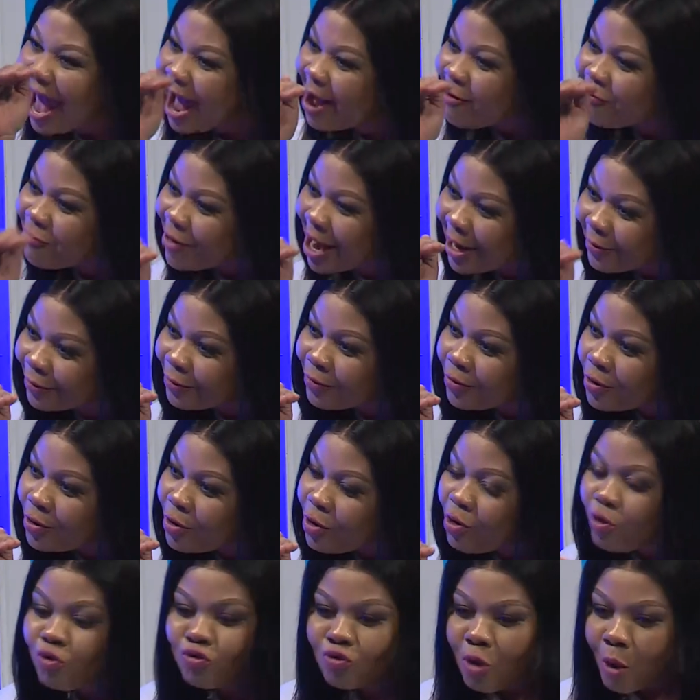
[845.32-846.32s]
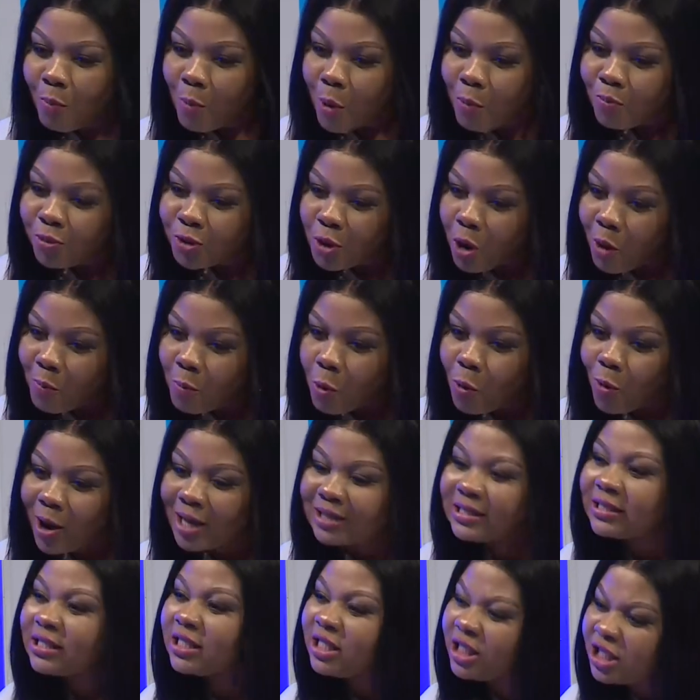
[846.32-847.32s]
era no. No, mum bro, mum
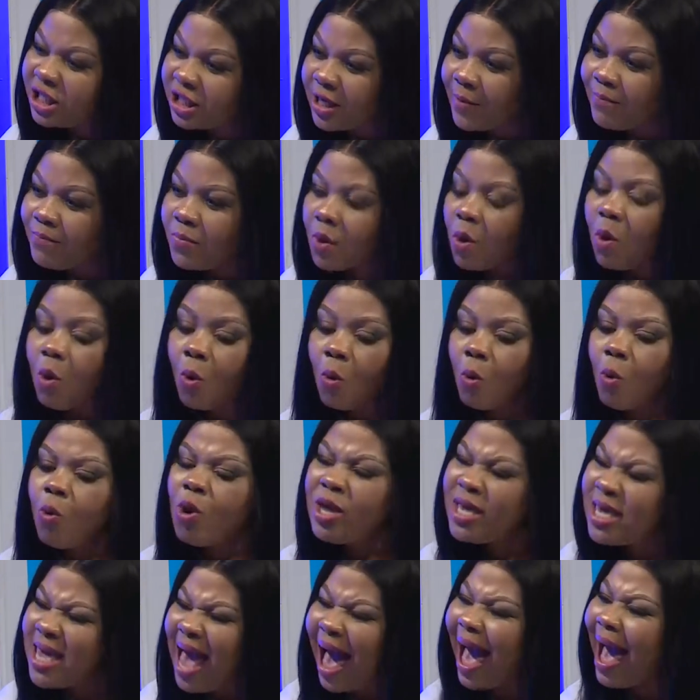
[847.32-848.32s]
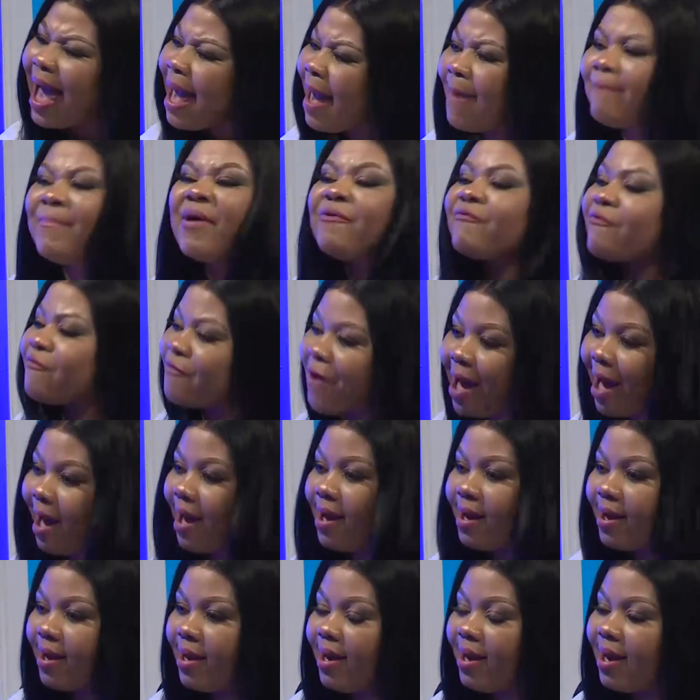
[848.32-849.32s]
was in shame. We are a befa,
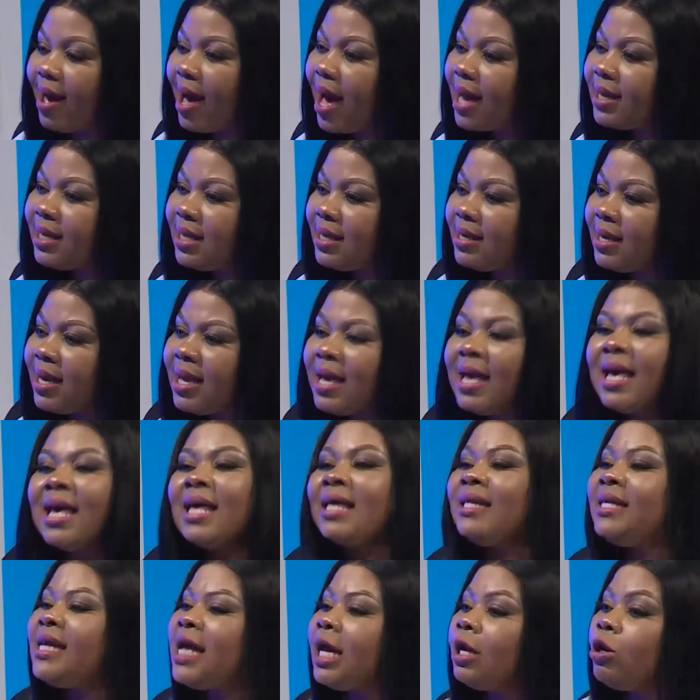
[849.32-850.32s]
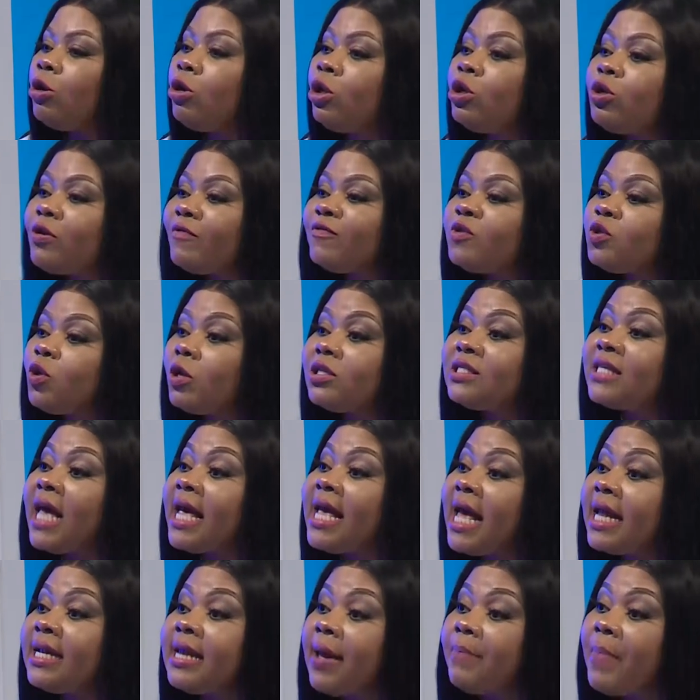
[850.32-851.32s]
honey. There are a lot of songs I
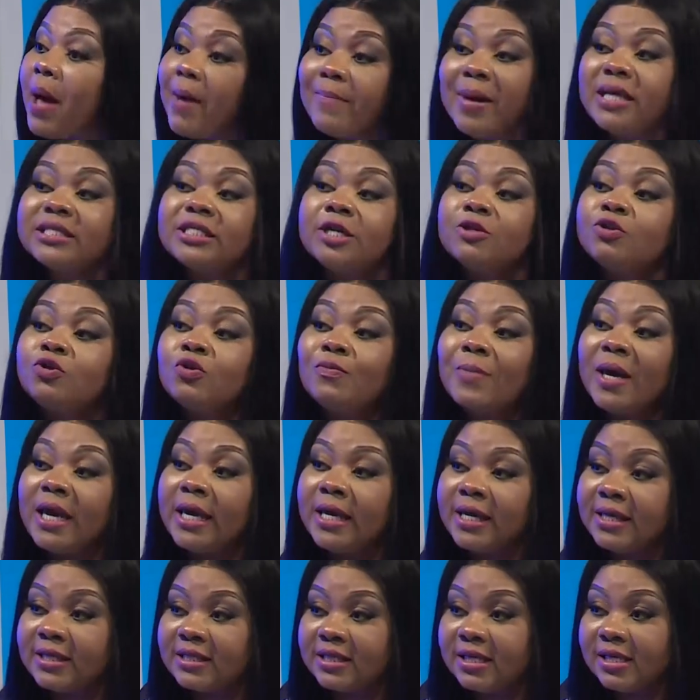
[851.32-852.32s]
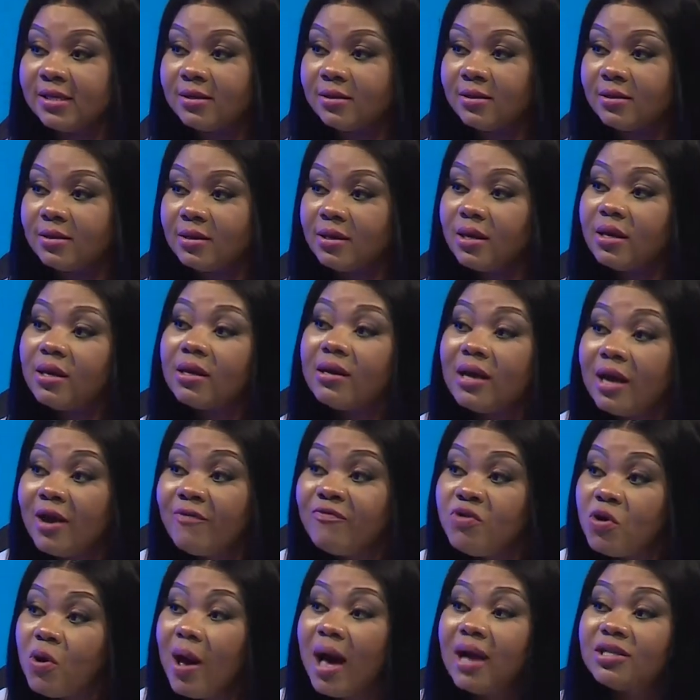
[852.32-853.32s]
hear the papa tend to me hating. Yeah.
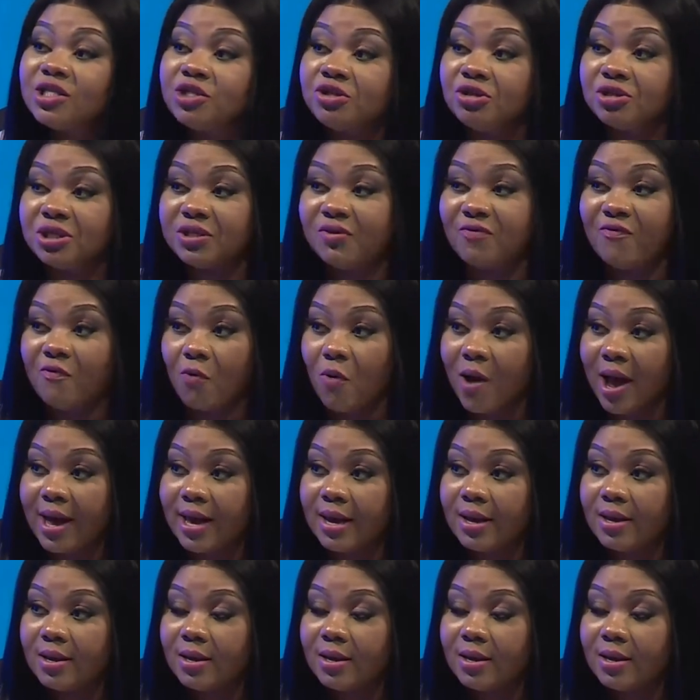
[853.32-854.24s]
Have you asked yourself why?